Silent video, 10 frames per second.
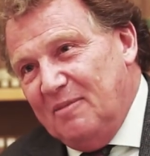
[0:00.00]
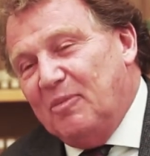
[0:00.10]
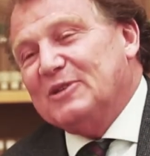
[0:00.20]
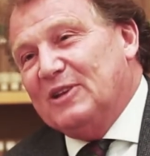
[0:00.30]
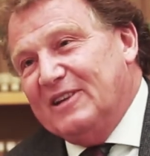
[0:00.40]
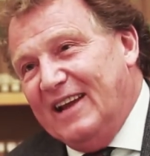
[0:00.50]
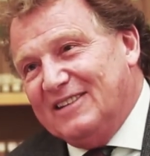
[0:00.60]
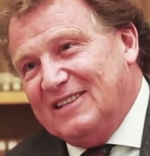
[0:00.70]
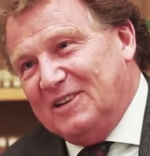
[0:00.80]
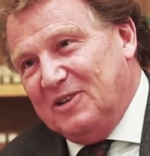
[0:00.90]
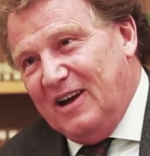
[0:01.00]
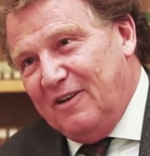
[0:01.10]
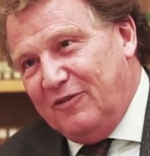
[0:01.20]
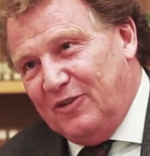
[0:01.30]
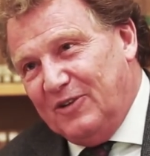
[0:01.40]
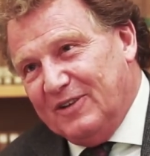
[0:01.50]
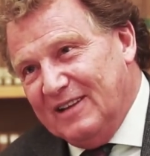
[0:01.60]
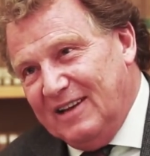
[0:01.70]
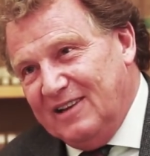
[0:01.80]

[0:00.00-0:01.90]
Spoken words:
bottlenecks that you have for the